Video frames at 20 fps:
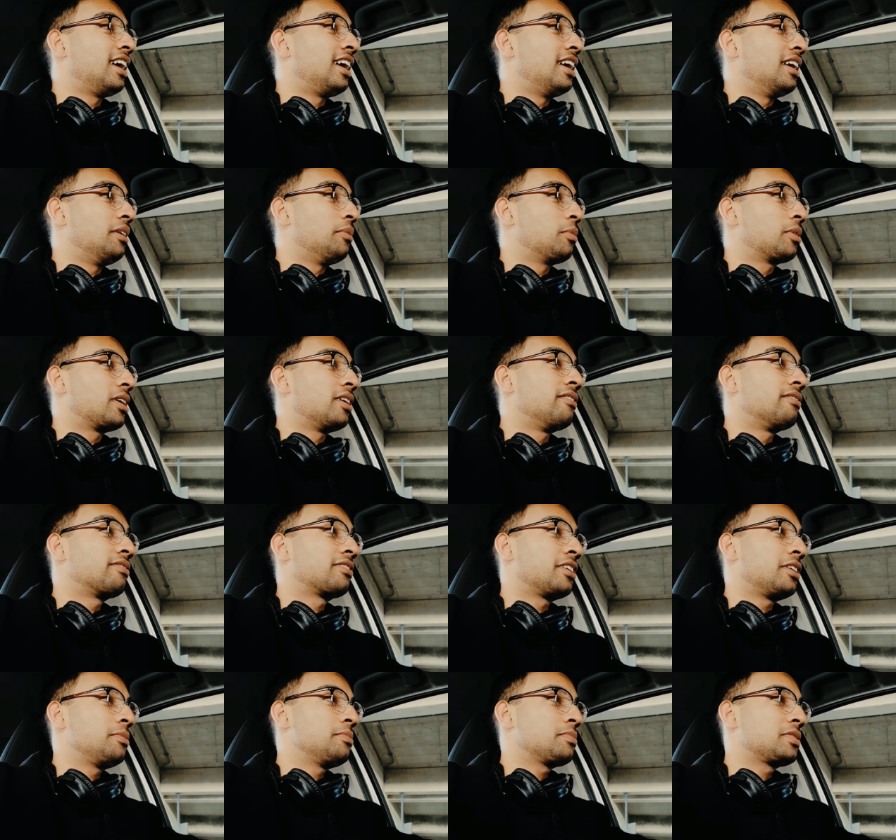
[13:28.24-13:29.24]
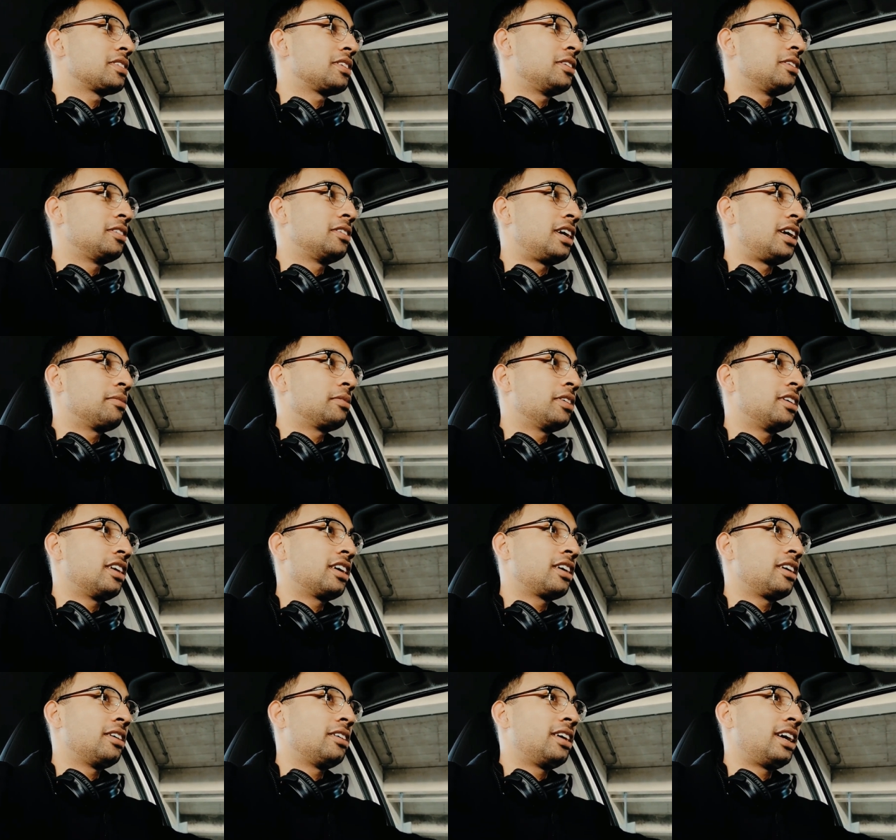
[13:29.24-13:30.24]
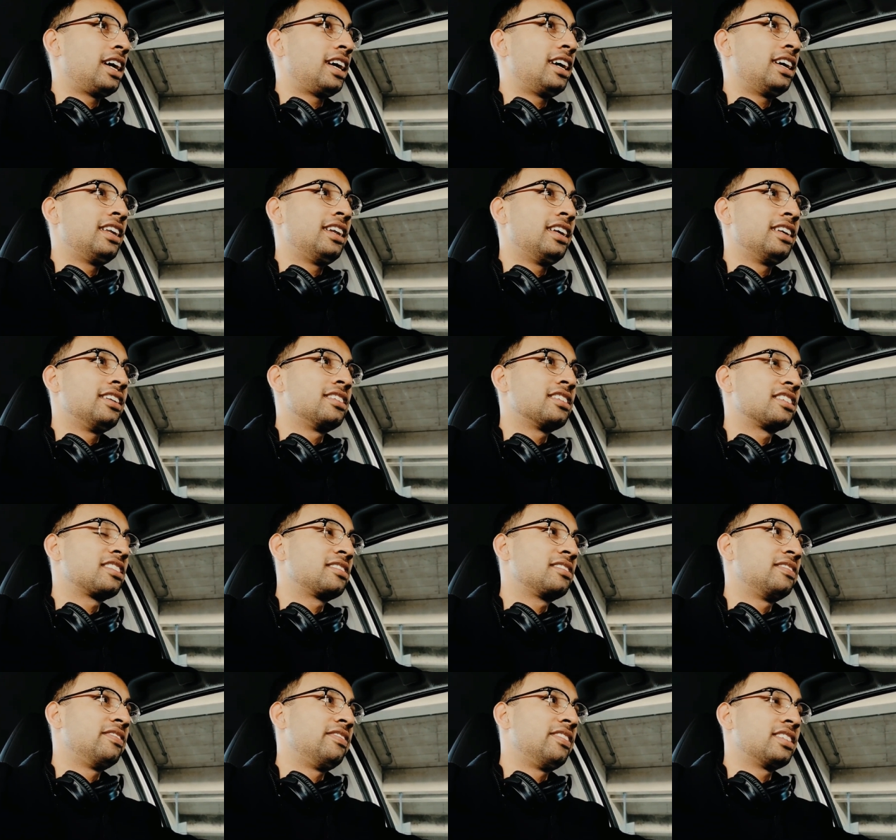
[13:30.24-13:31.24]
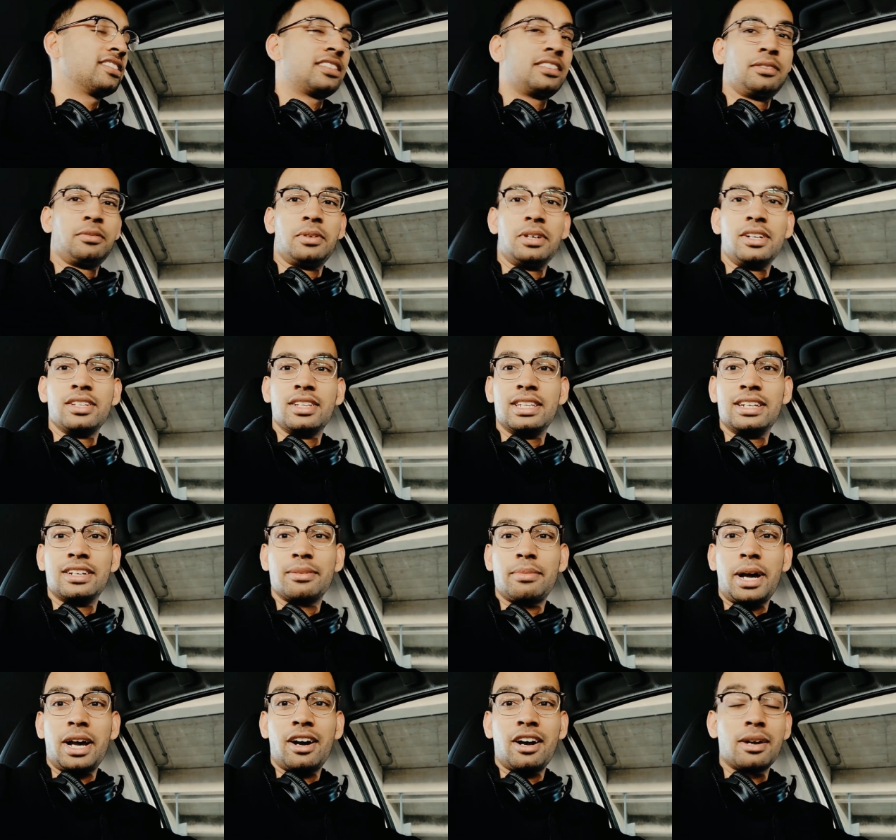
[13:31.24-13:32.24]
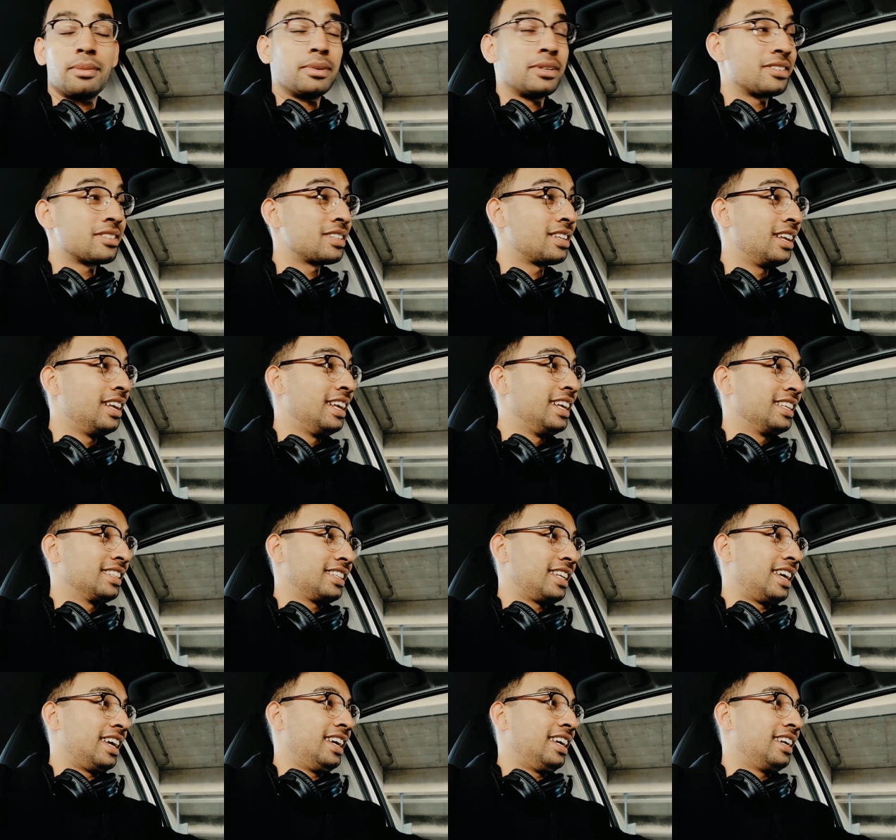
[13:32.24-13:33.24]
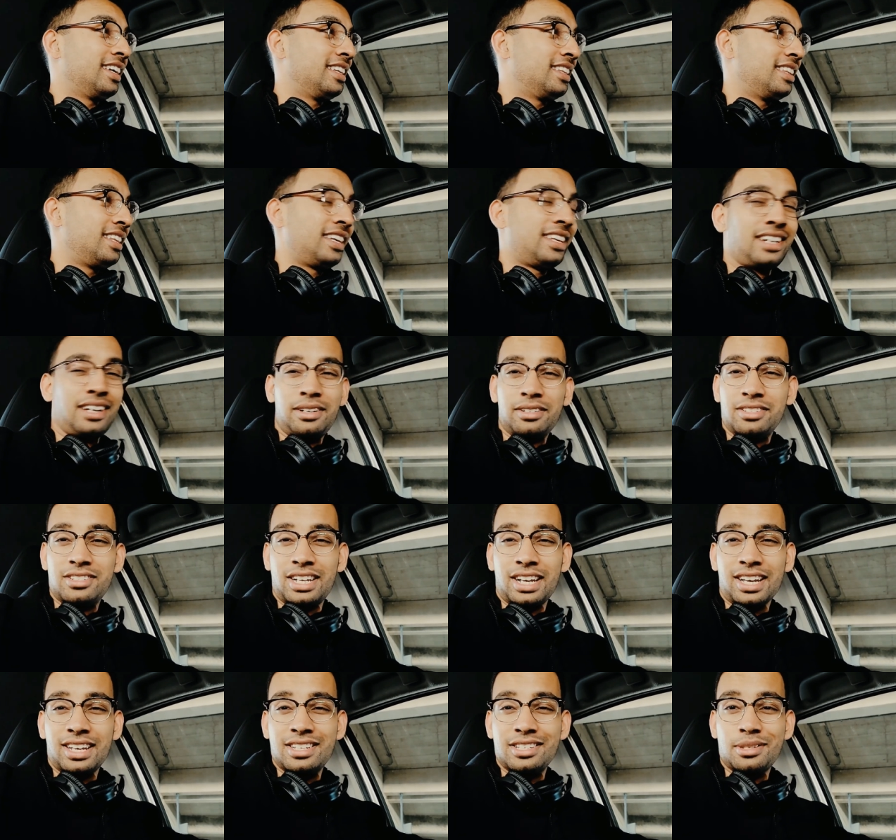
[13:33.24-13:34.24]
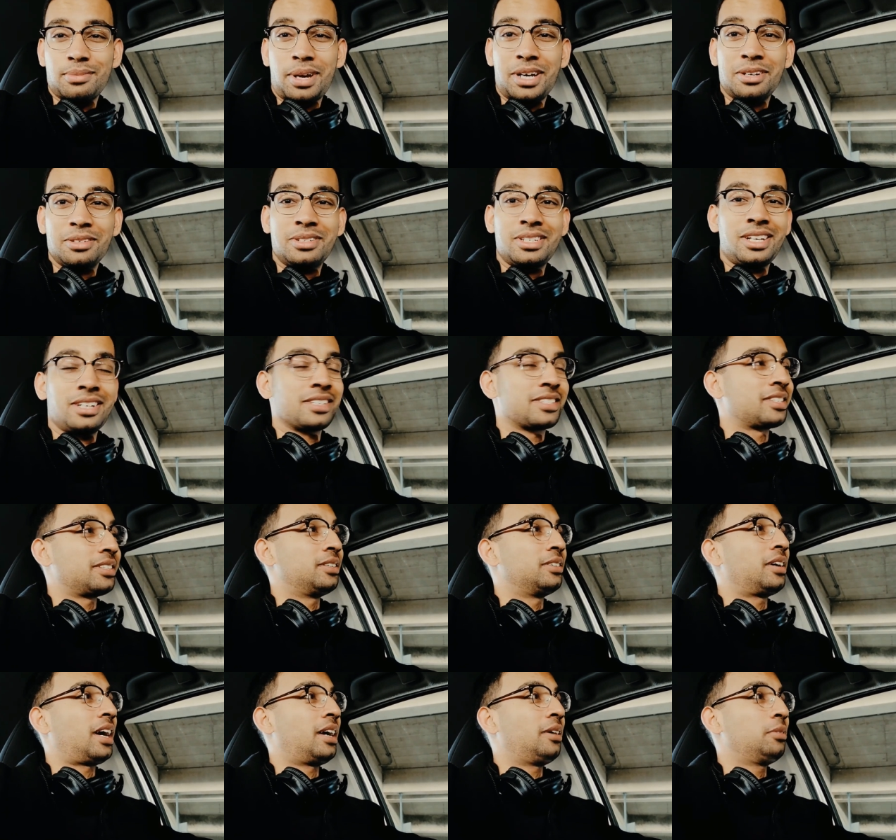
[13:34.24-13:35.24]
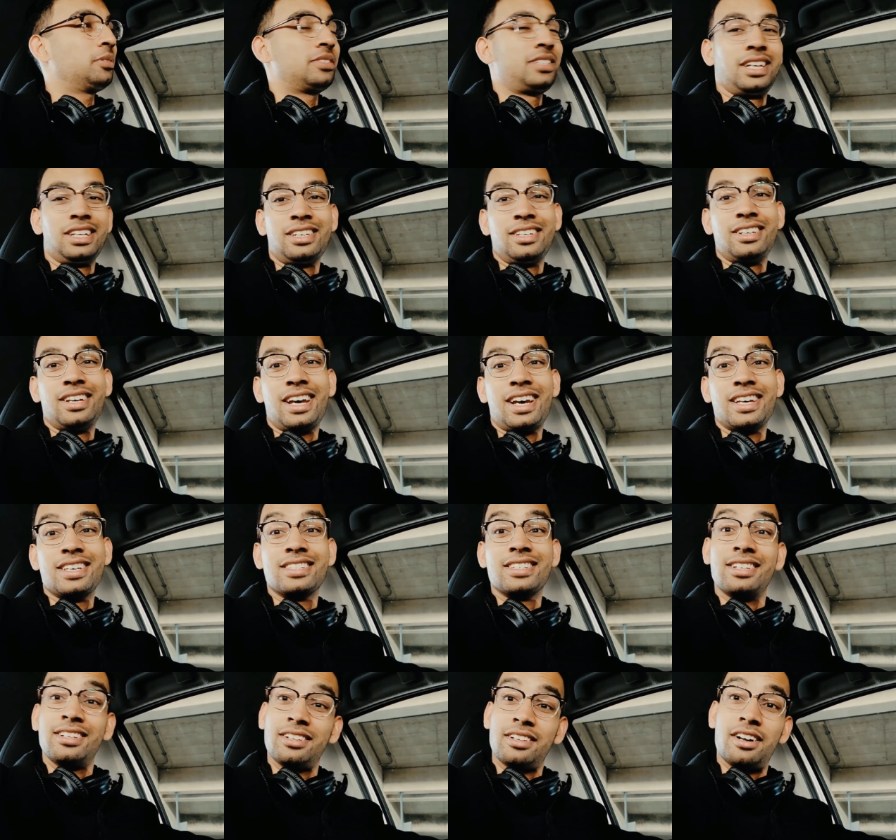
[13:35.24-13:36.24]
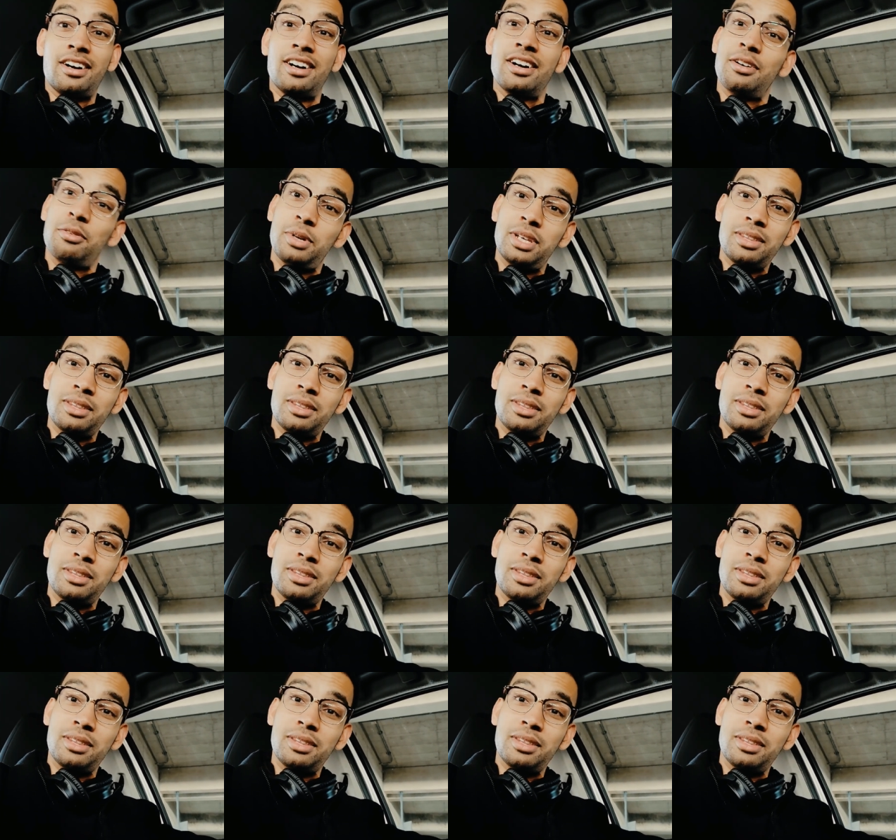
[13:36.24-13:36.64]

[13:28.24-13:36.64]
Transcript: um, where I'm from, so I'm gonna go ahead and just visit one of the nearby harbors and then I'll check into my hotel. So I will take you guys along